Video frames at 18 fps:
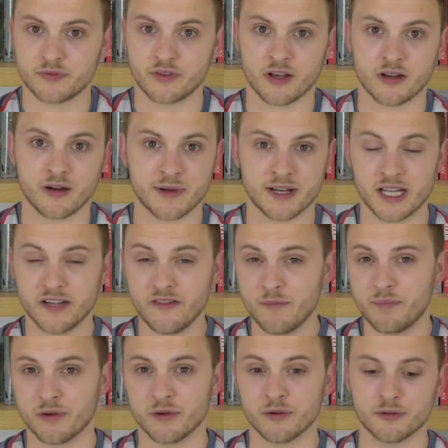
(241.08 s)
So, I mean,
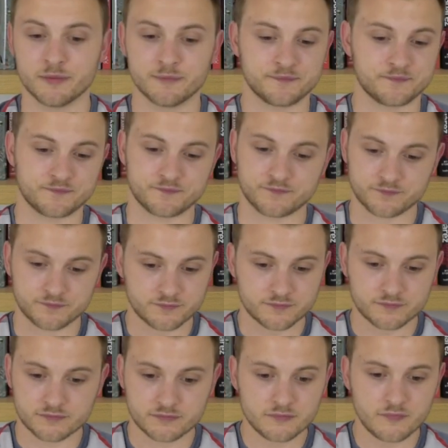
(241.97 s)
Liverpool
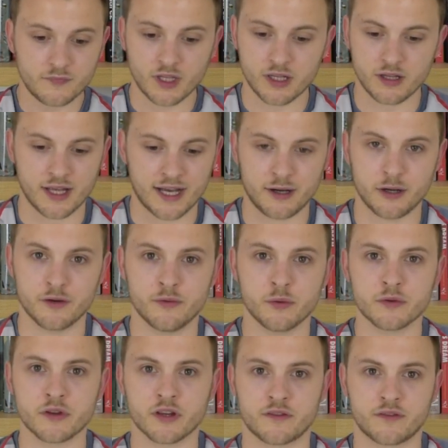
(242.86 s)
out of
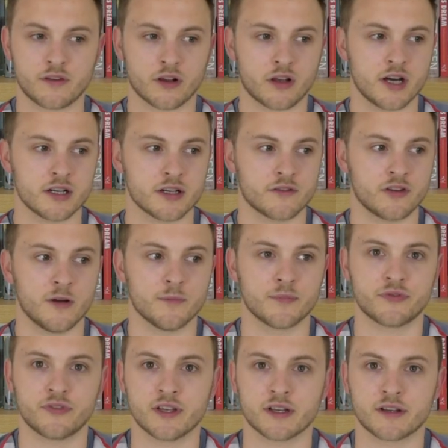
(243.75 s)
all the, the kind of
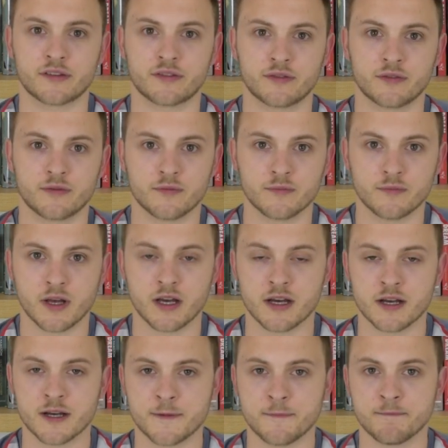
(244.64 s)
top six
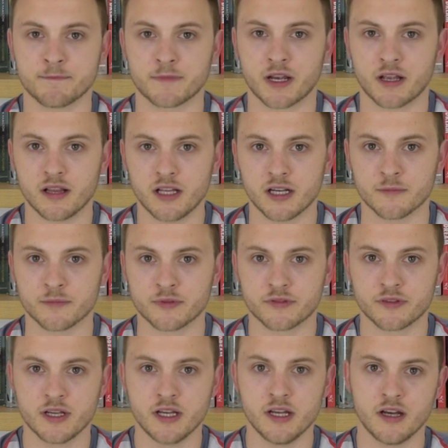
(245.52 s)
um,
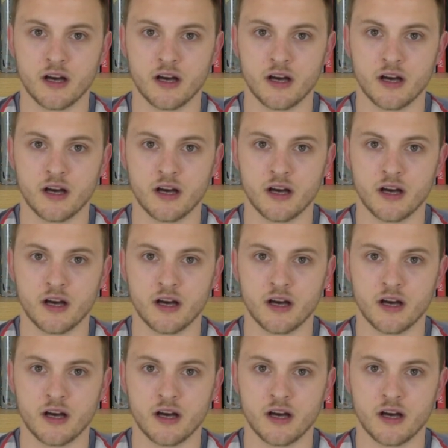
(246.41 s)
clubs,